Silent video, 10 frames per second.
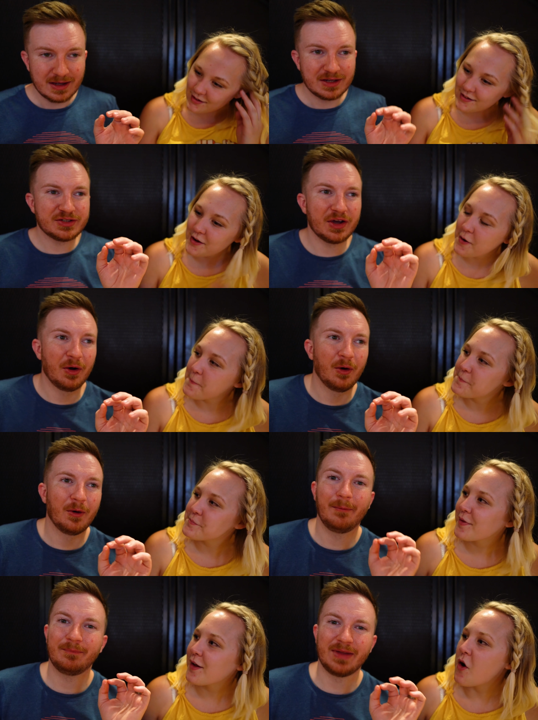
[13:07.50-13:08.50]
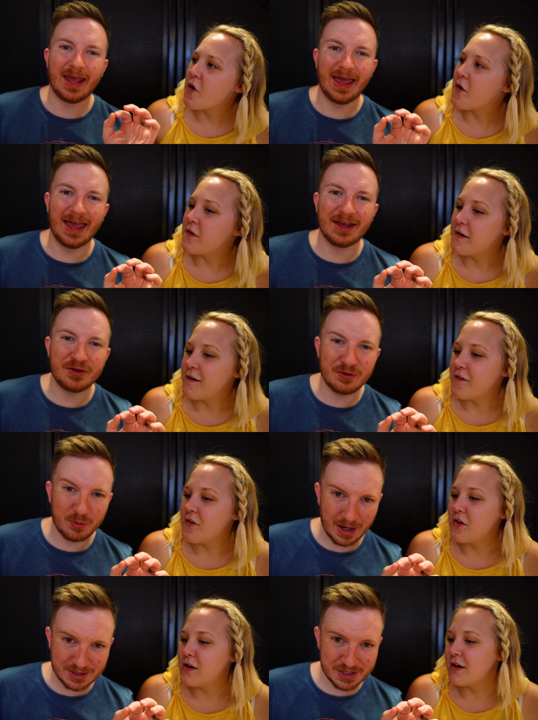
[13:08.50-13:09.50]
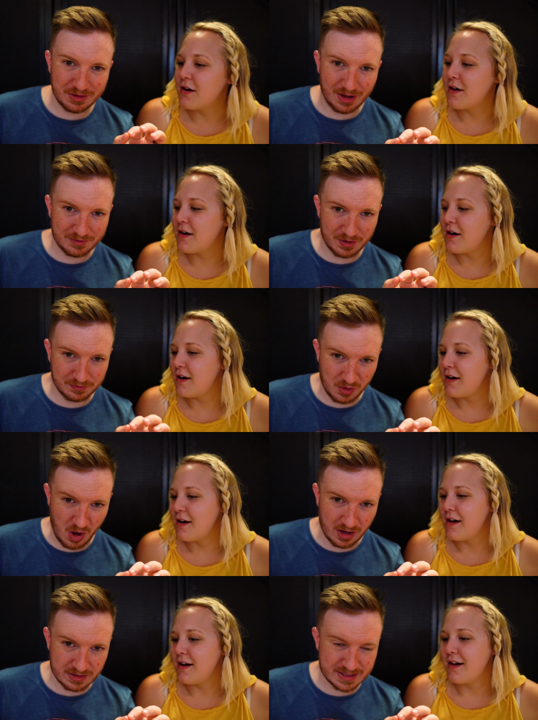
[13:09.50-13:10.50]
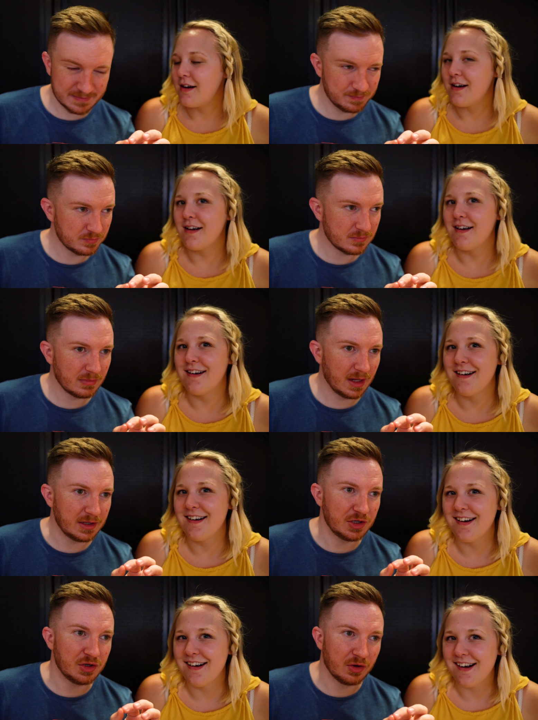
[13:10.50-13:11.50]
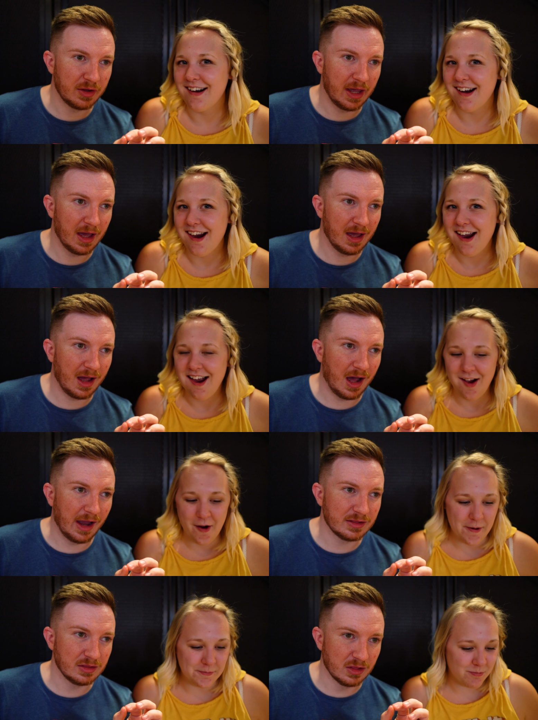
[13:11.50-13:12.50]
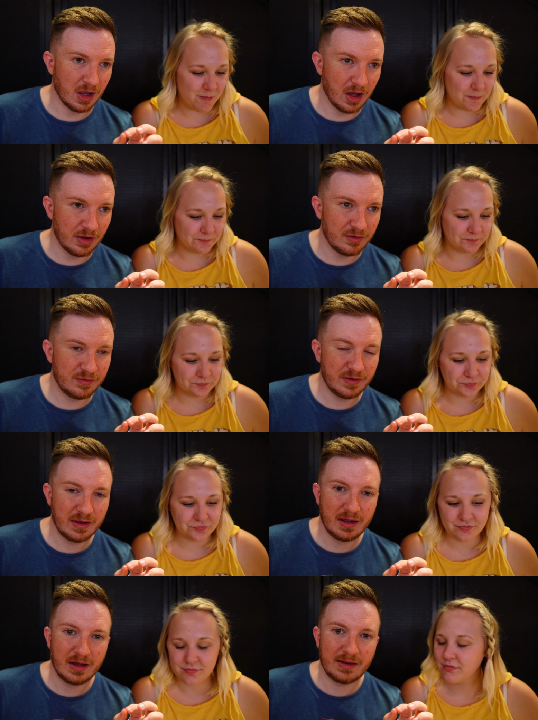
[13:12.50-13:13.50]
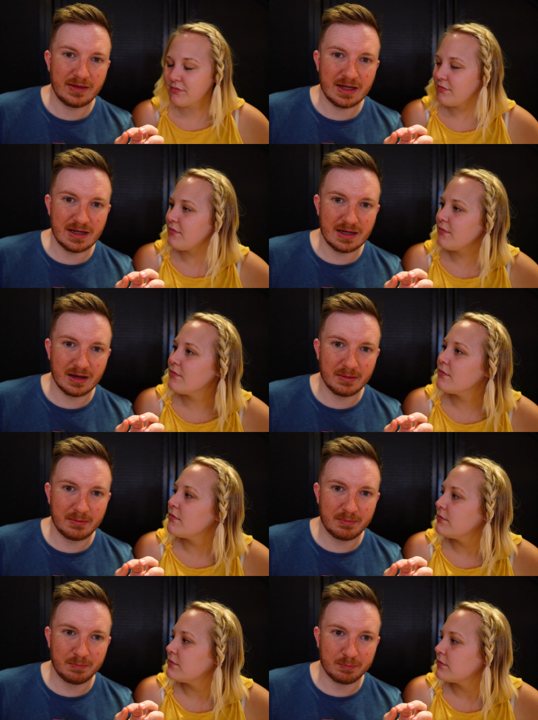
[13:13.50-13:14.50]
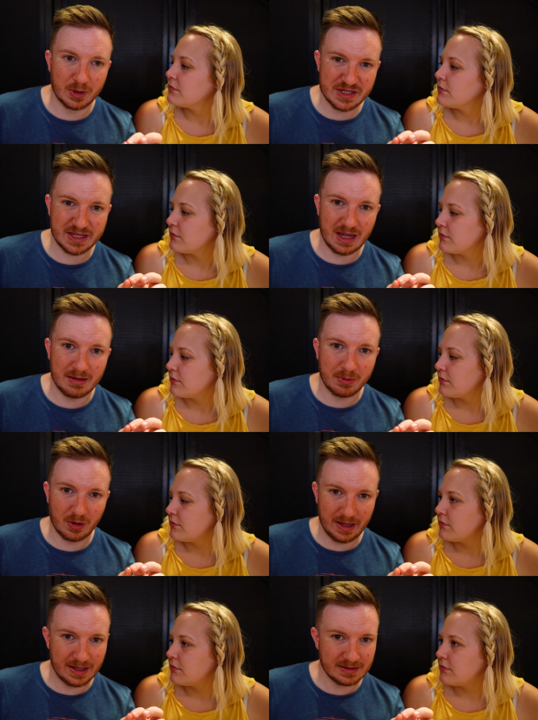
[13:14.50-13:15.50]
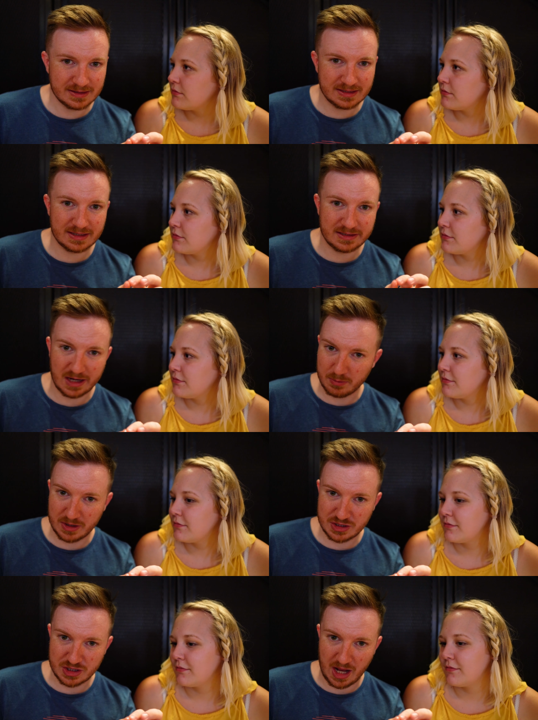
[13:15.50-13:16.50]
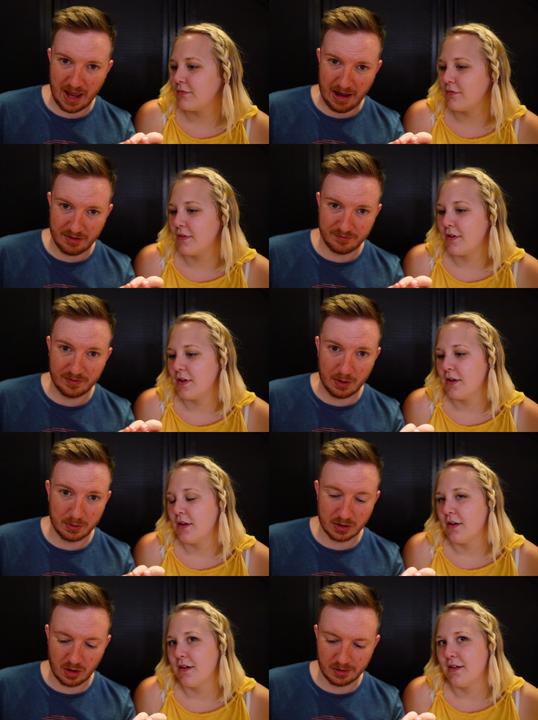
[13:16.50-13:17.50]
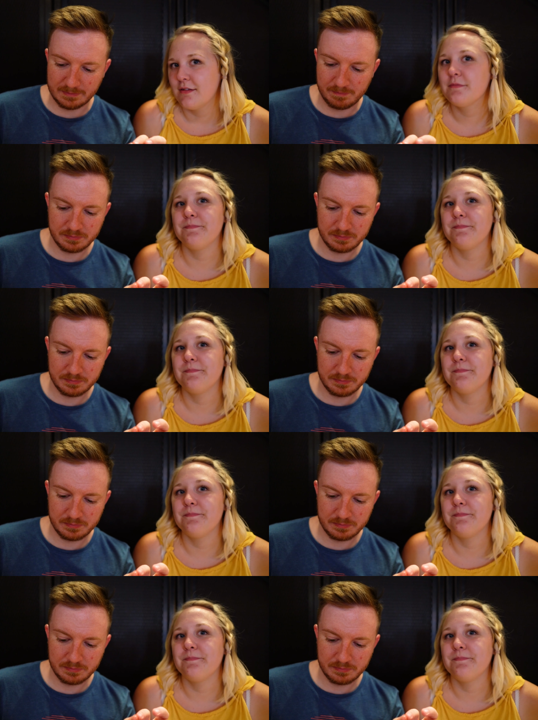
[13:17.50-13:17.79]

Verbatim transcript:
Speaker 1: So, if you've watched a lot of our vlogs, you know that I love the brisket burnt ends sandwich at Flower and Garden.